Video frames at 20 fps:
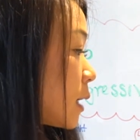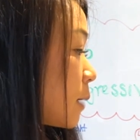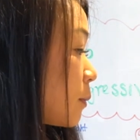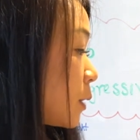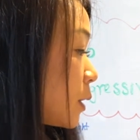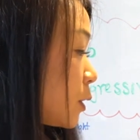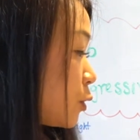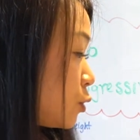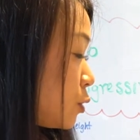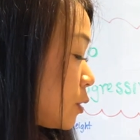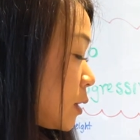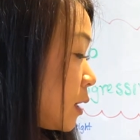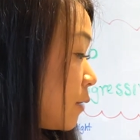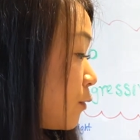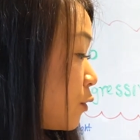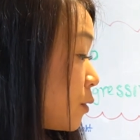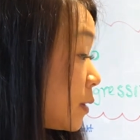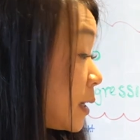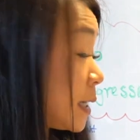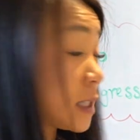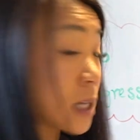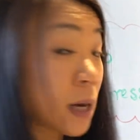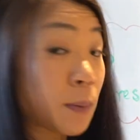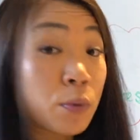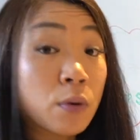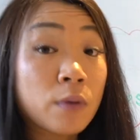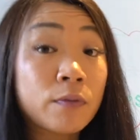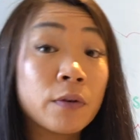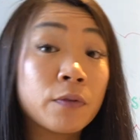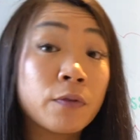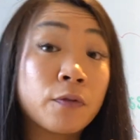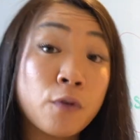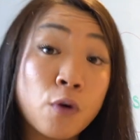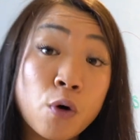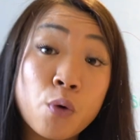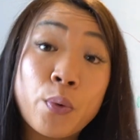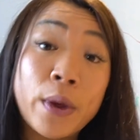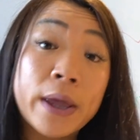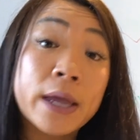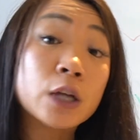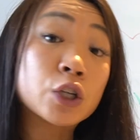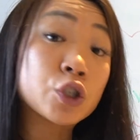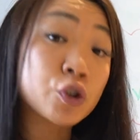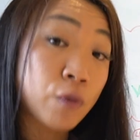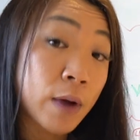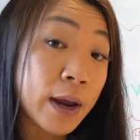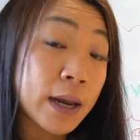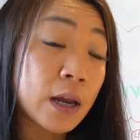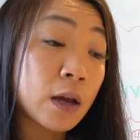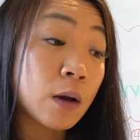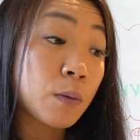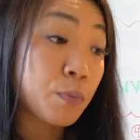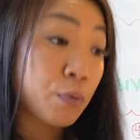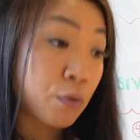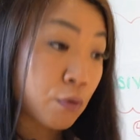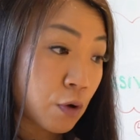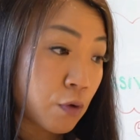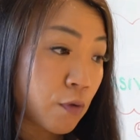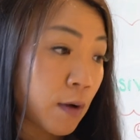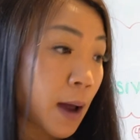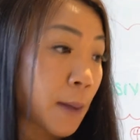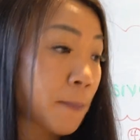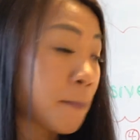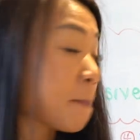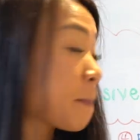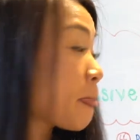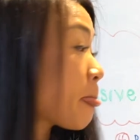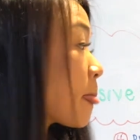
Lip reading: I'm going to give you an example of a 4-week training program.